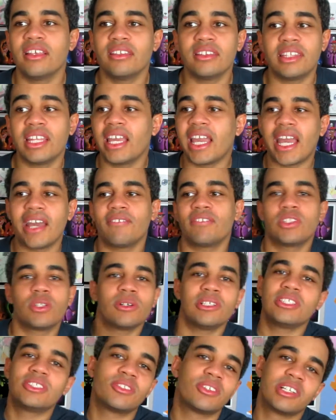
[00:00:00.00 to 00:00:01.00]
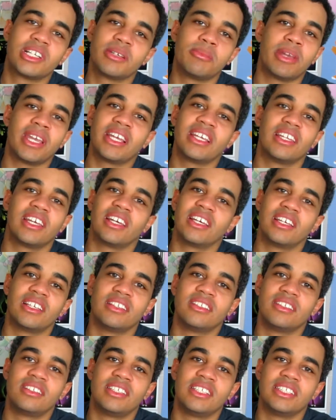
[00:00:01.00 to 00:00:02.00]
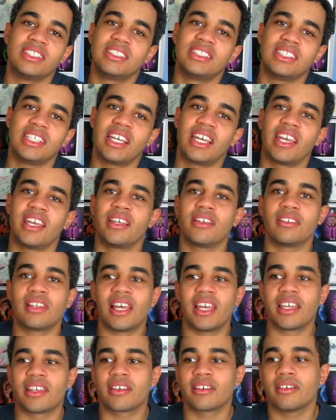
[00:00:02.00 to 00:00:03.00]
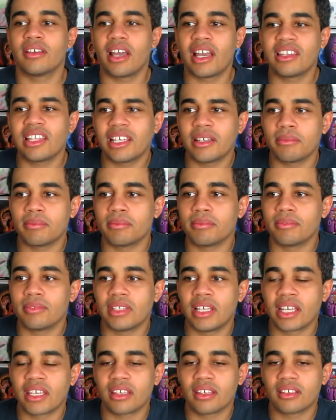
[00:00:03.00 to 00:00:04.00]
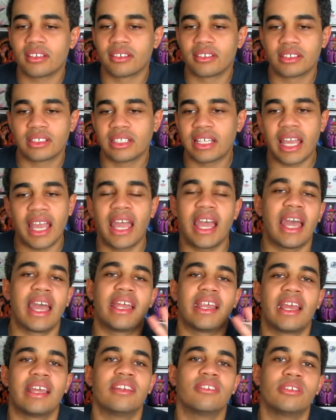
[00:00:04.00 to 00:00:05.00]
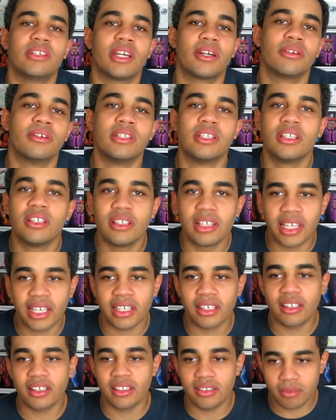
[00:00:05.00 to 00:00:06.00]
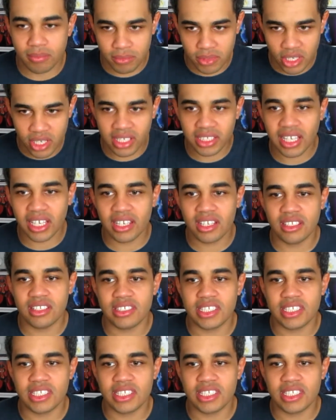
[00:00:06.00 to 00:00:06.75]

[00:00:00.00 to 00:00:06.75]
they have Toy Story Mania in DCA, like, I thought, like, I don't know. Like, turning that into